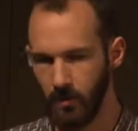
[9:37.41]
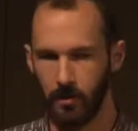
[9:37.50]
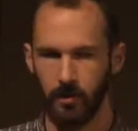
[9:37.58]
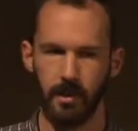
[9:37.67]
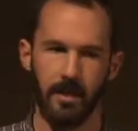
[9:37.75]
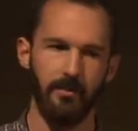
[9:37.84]

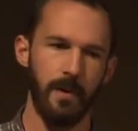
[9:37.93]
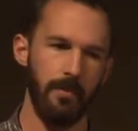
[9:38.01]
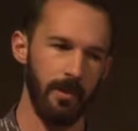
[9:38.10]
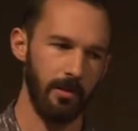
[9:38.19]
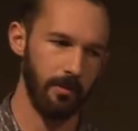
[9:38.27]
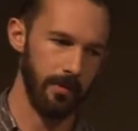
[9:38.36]
or if
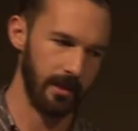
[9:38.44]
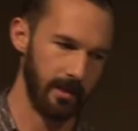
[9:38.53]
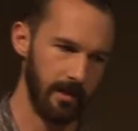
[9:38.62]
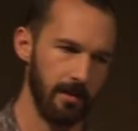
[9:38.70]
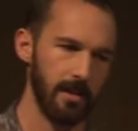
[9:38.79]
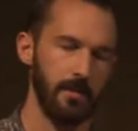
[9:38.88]
people are
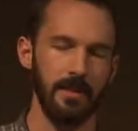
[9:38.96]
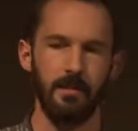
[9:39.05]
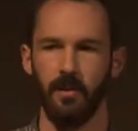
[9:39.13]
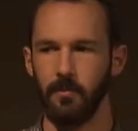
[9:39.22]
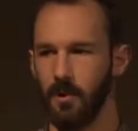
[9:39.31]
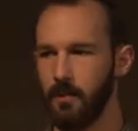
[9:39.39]
billing on
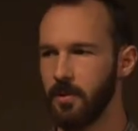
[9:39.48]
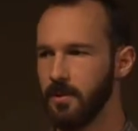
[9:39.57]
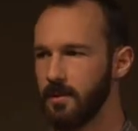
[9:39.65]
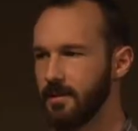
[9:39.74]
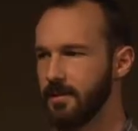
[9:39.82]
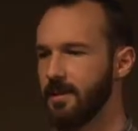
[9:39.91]
specific
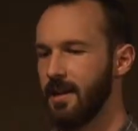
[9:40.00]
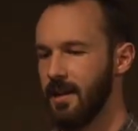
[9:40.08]
properties